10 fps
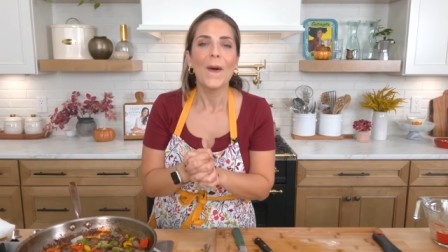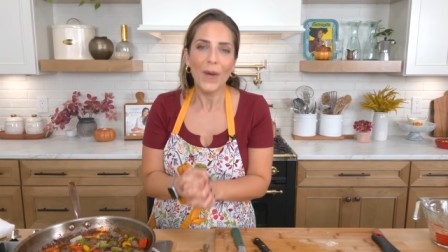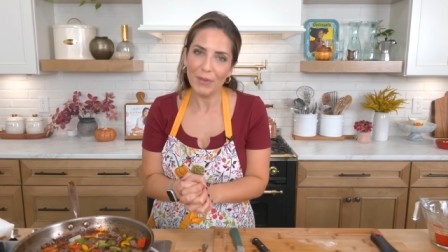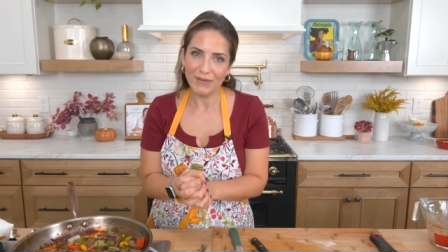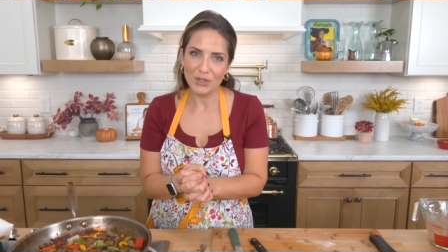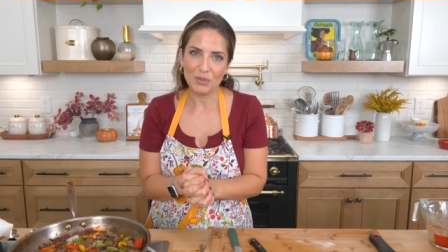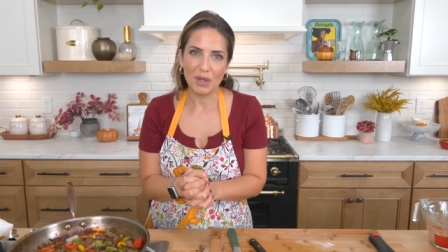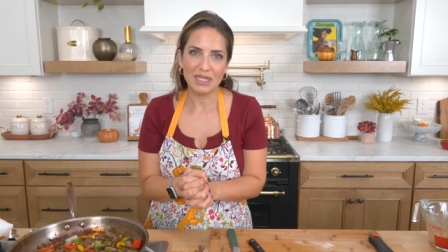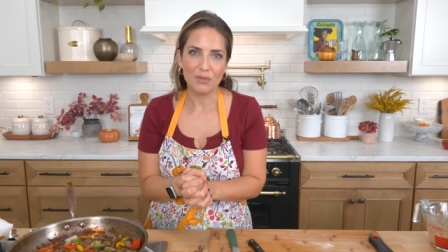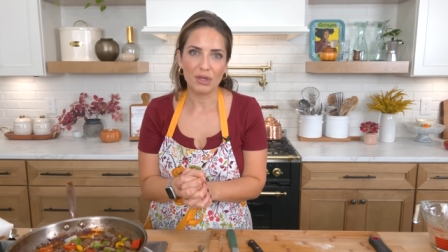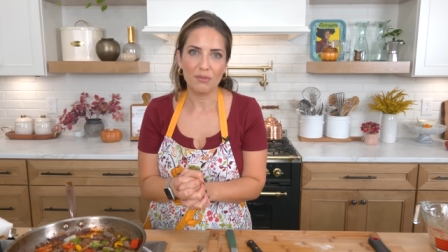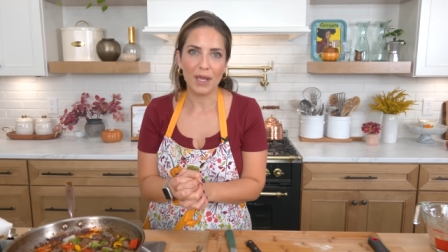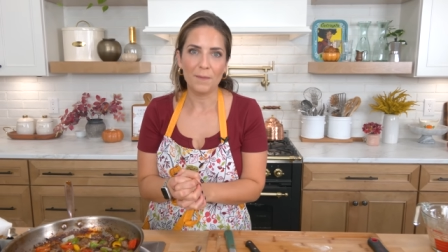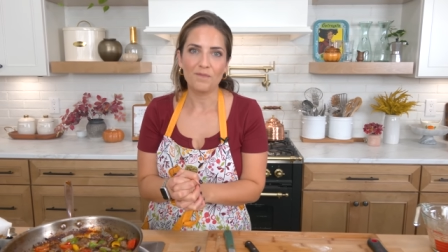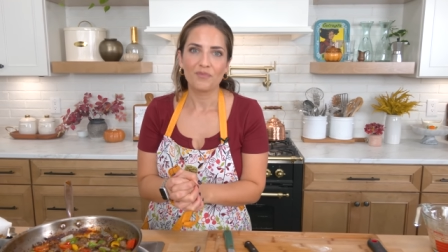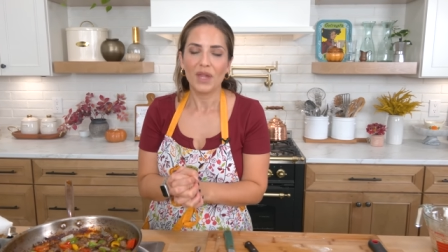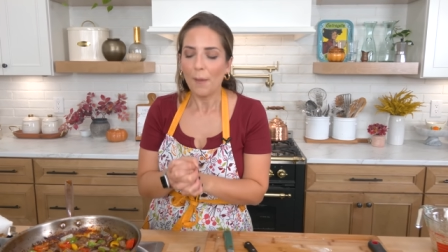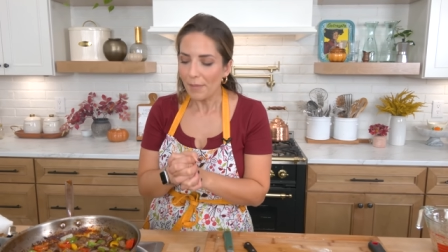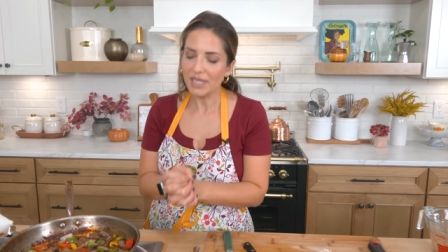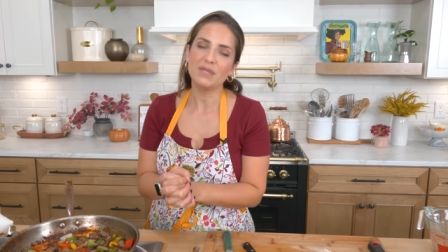Hope you enjoy spending time with me.
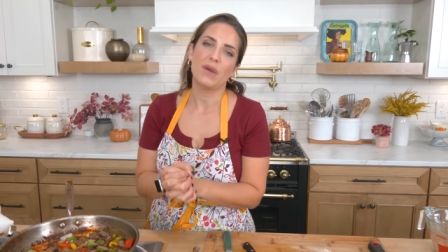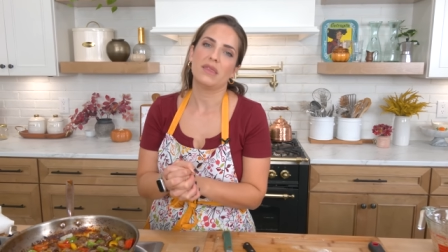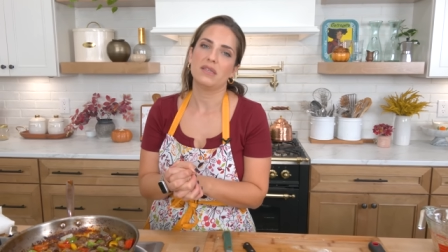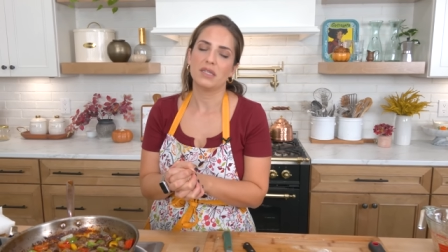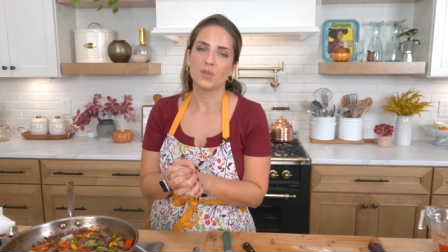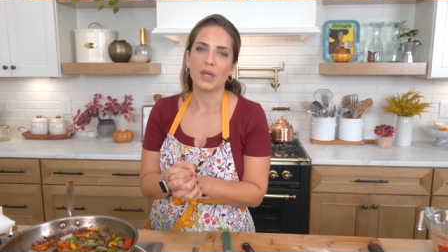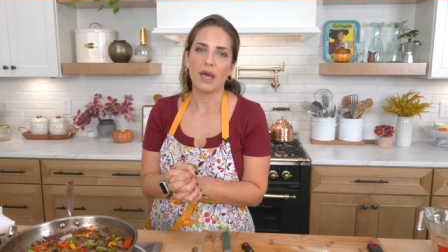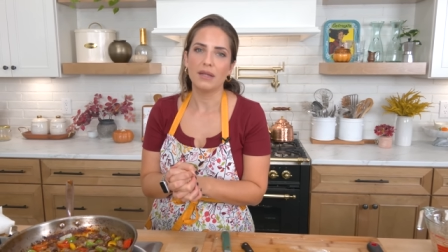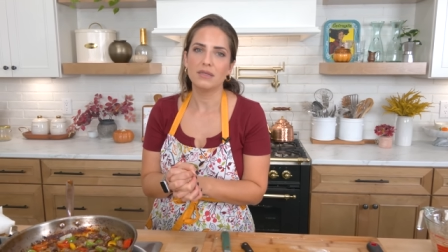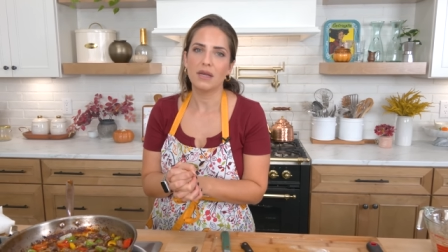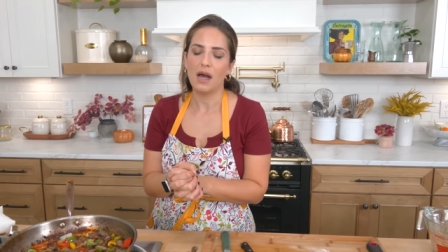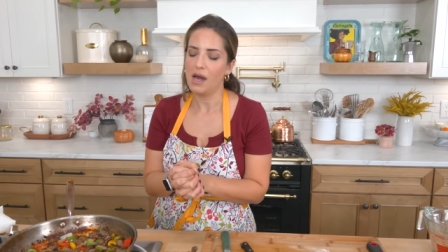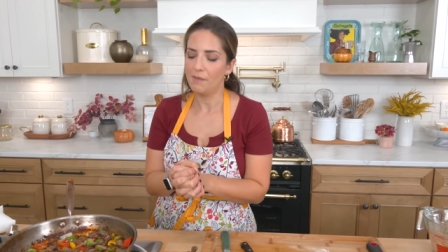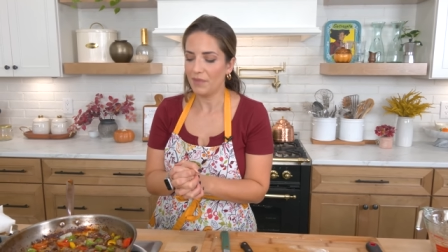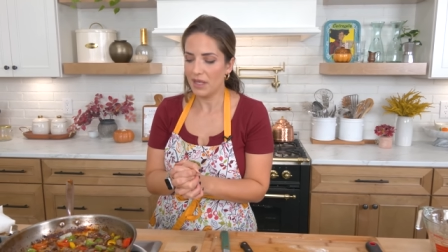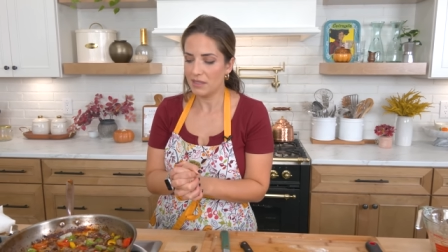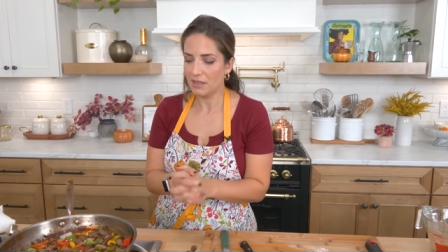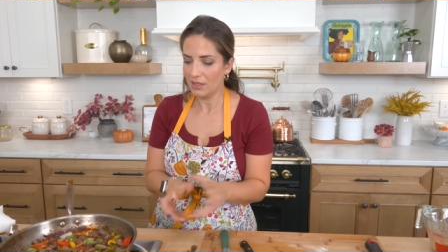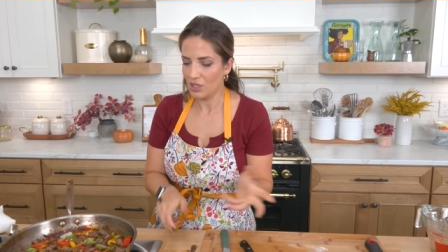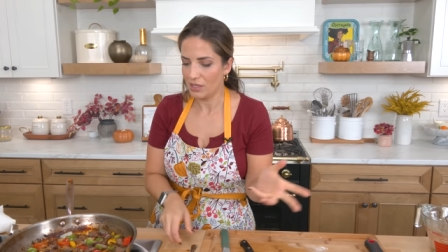Please make this this weekend. Um, it's
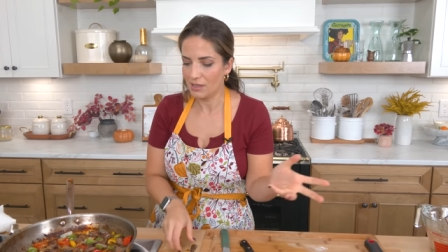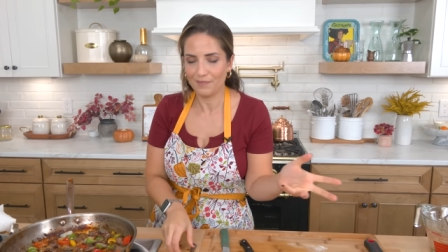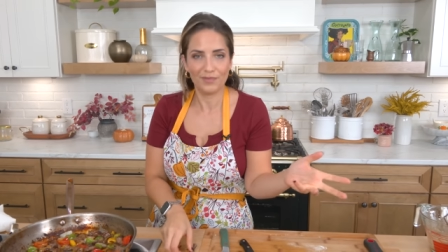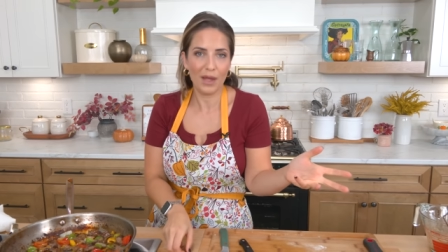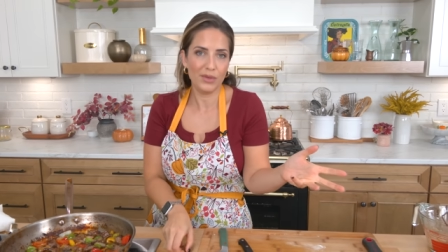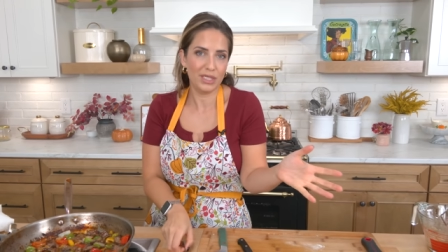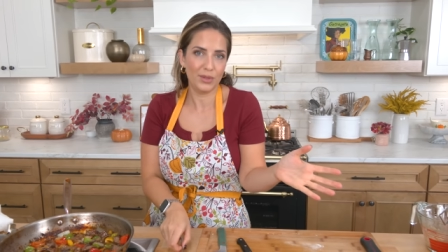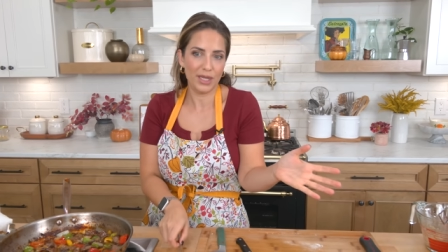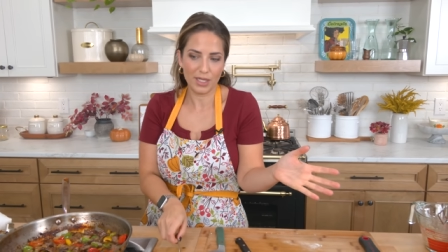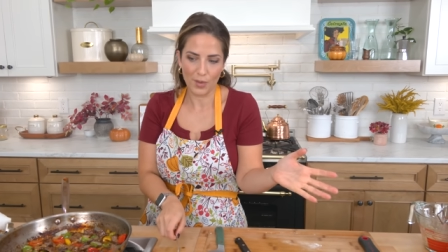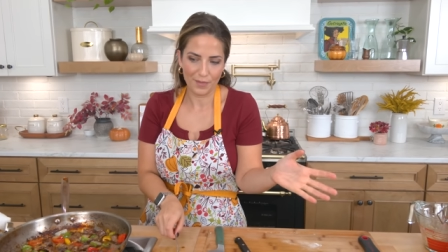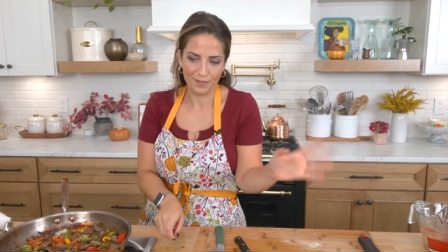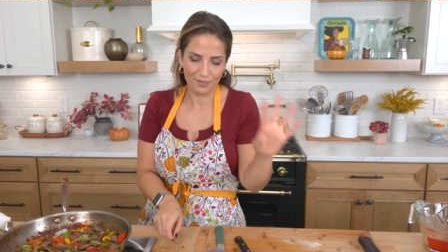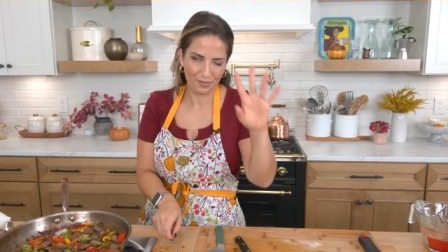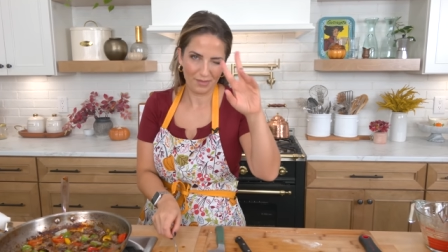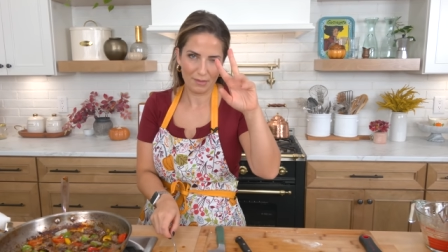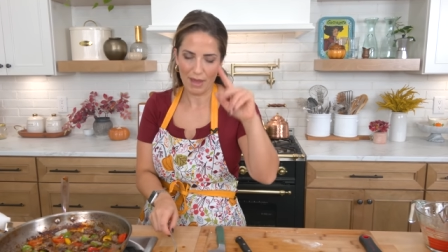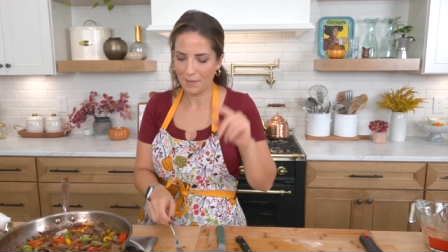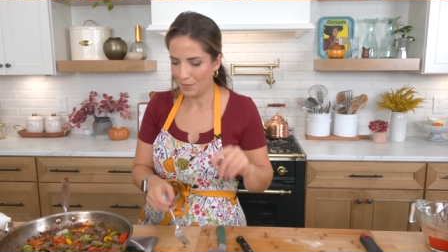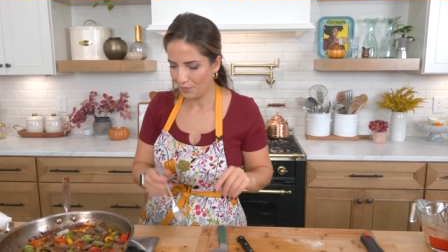delicious. I will see you in the next one. Bye.